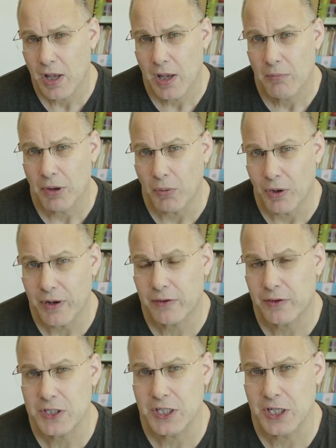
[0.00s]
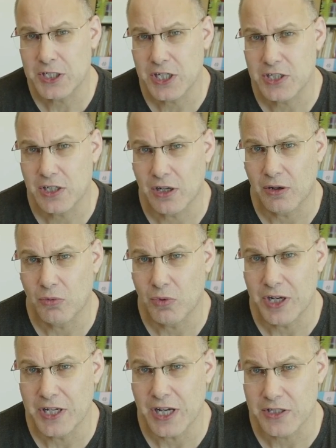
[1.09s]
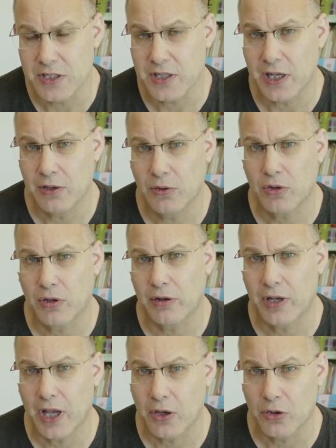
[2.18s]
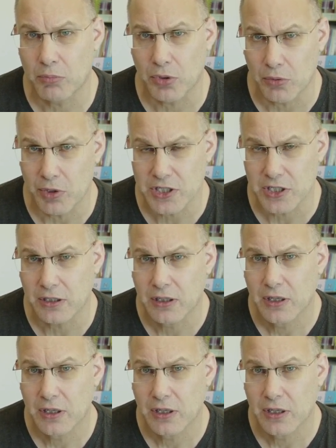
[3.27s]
But one of the things that a teacher really does is they look at how you're progressing,